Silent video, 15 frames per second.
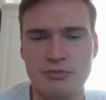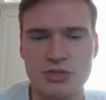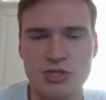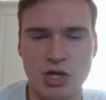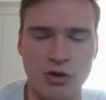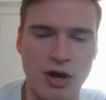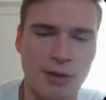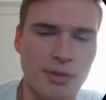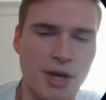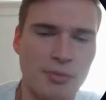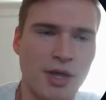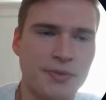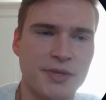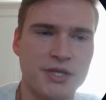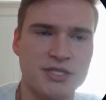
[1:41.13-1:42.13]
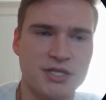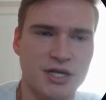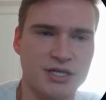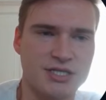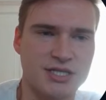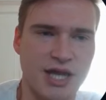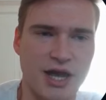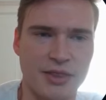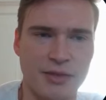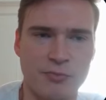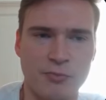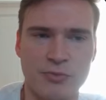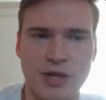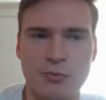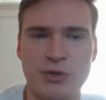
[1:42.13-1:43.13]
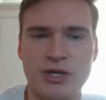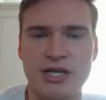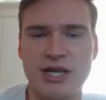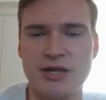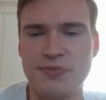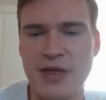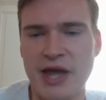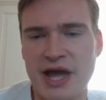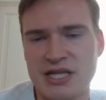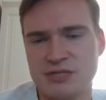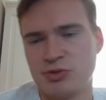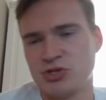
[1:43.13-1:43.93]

So I'm not necessarily saying that we need that,